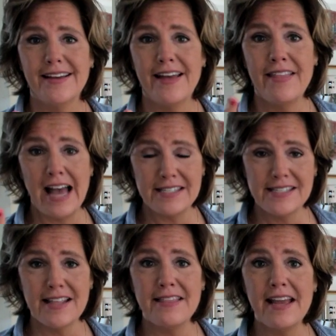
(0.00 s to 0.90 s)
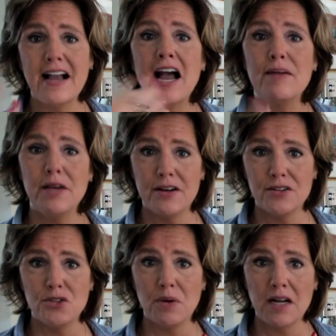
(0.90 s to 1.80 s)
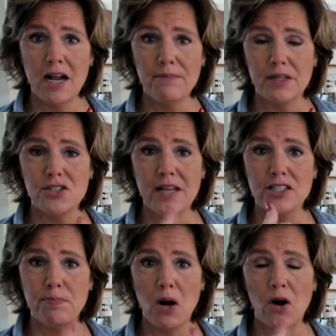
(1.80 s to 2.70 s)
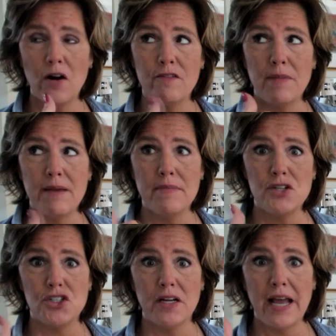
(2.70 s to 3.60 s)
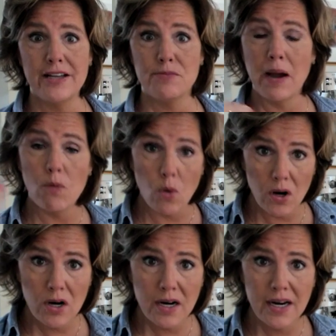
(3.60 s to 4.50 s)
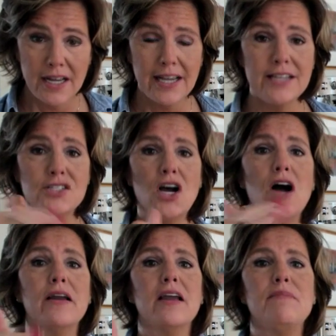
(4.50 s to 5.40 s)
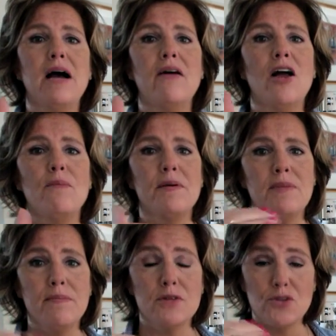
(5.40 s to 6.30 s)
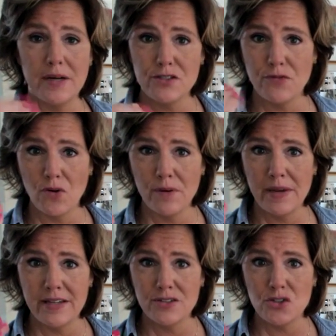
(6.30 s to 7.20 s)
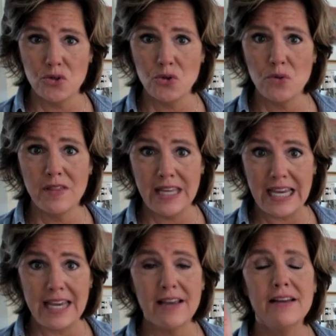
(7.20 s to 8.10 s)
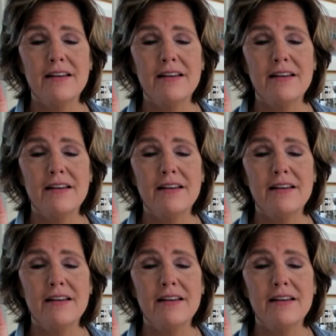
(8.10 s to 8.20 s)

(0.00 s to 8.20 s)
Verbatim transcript: That's the thing I'm here to accomplish. That's part of my mission as my work is talking about helping people transform into the